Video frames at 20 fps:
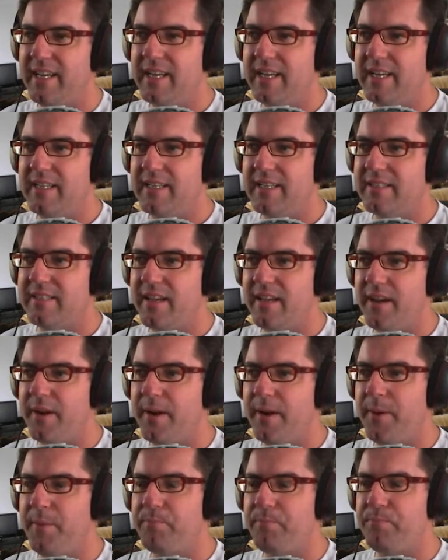
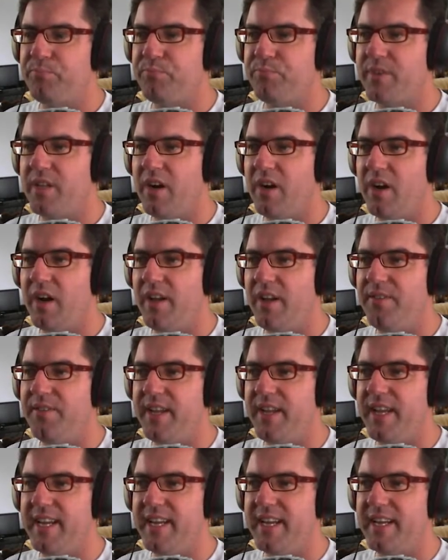So, I
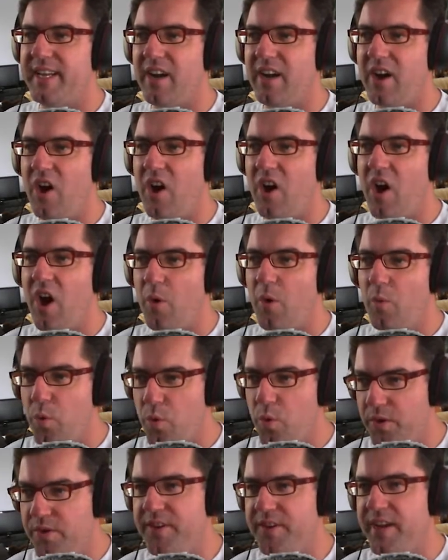think I
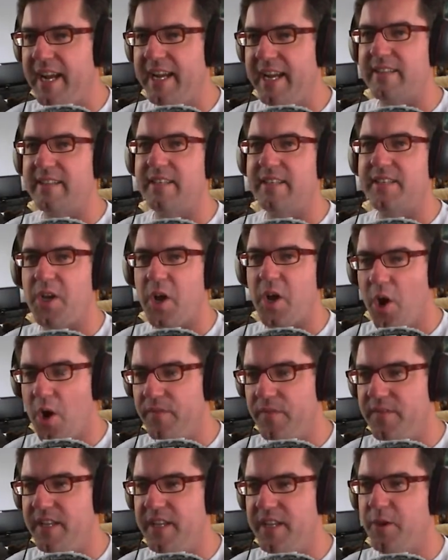would take this
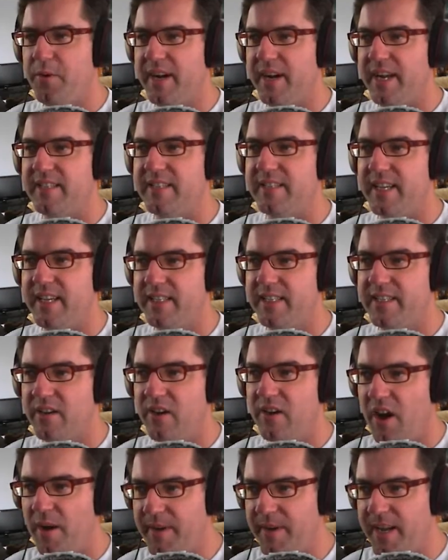over the UAZ, so
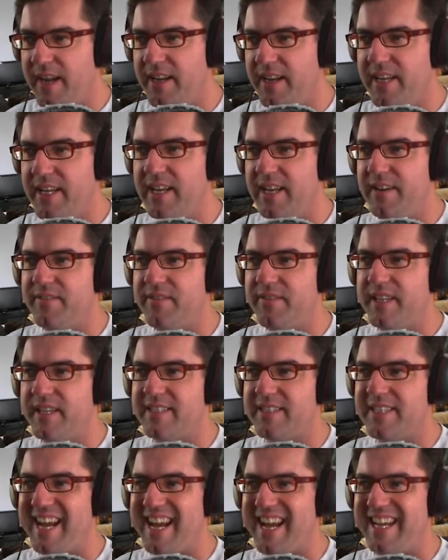I'm going to give
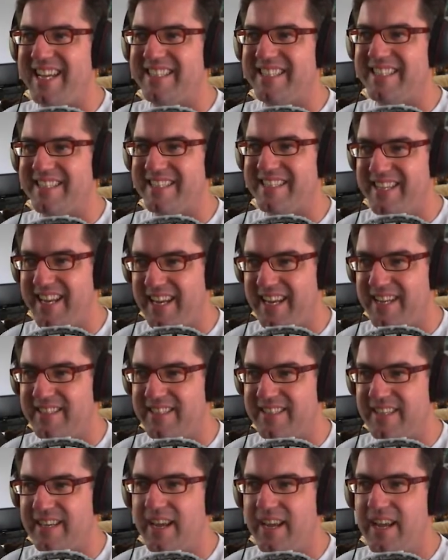this a 6.
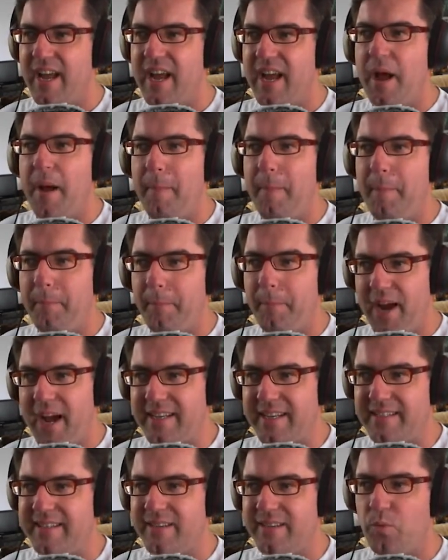
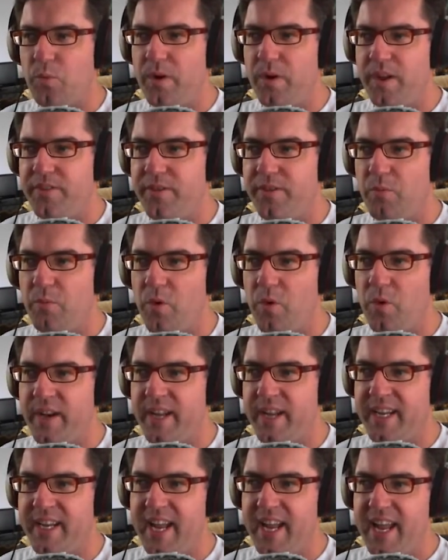But, with a
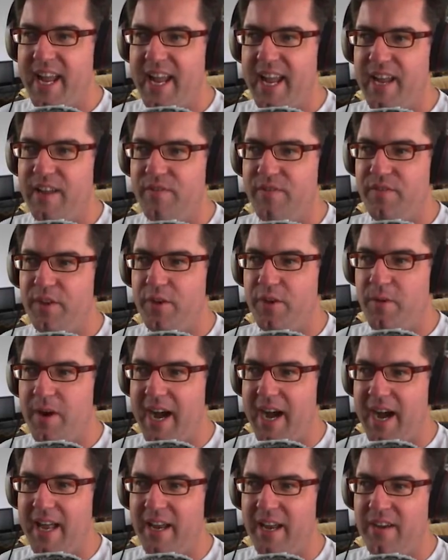warning, if you
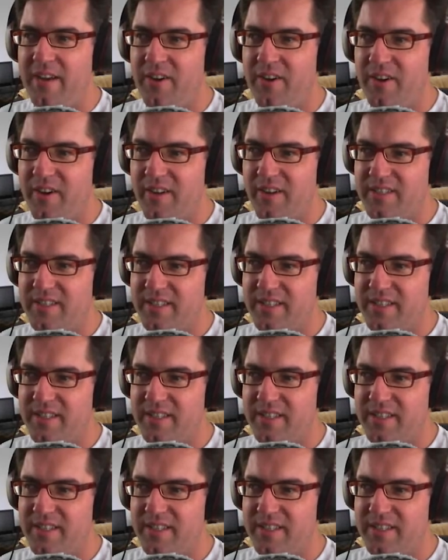are not